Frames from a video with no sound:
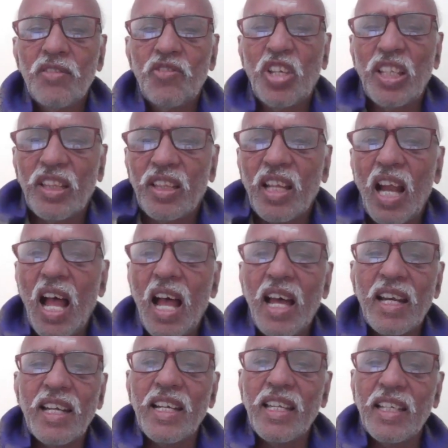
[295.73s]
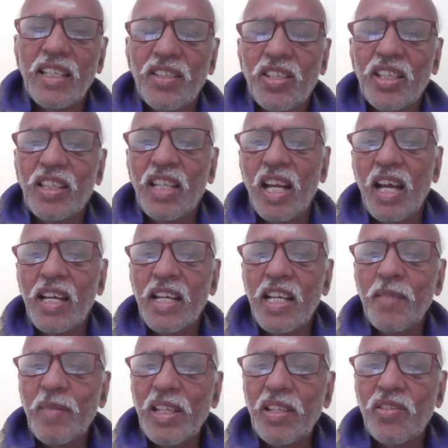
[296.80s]
Chidraharini.
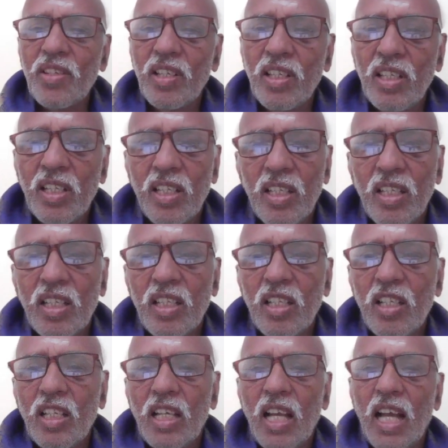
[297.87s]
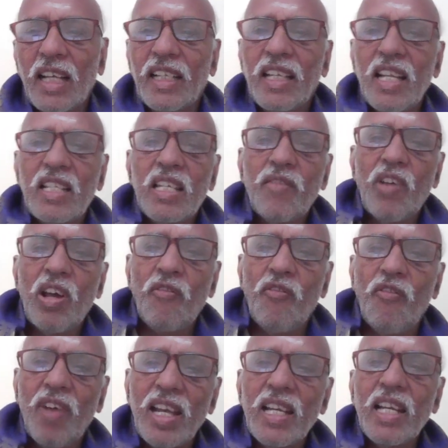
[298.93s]
Chidraharini means aggressive
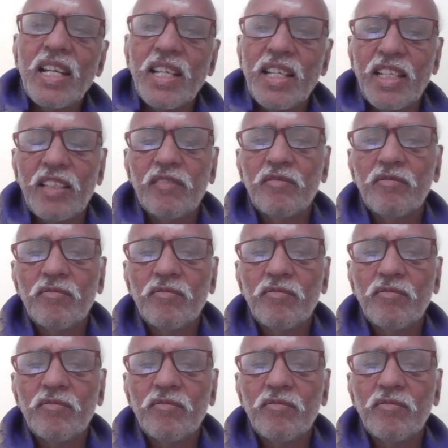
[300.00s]
or violent